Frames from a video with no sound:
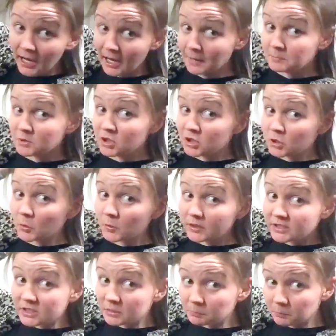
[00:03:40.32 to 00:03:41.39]
I'm just
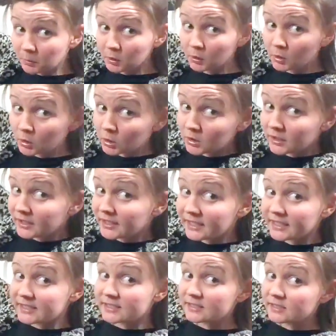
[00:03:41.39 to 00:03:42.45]
going to pull it,
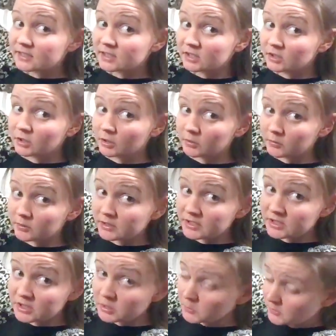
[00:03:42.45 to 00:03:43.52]
as you know,
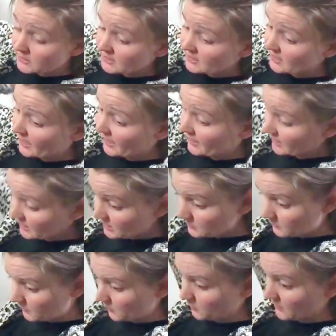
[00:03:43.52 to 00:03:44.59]
into its tightest
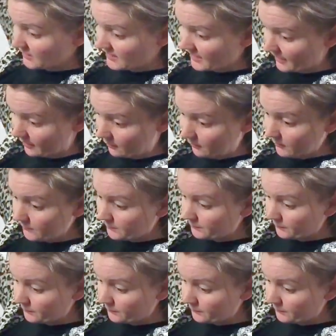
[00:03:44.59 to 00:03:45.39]
ponytail,